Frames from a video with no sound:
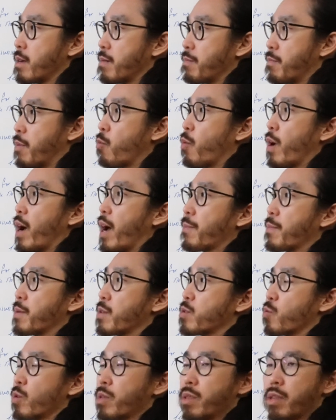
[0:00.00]
But what
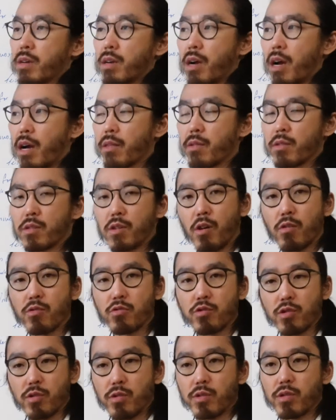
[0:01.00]
happens when there are other
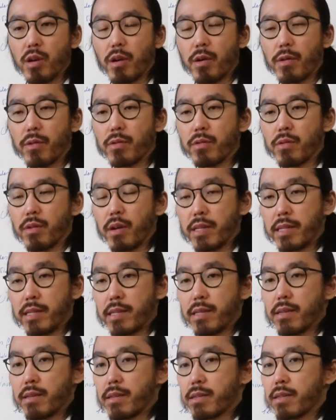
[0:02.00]
cultures, other
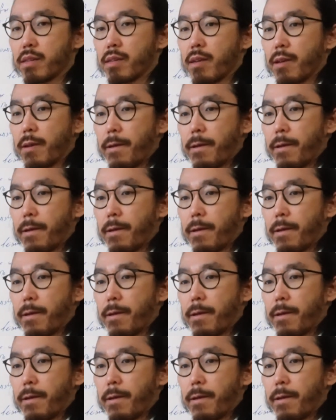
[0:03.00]
ideas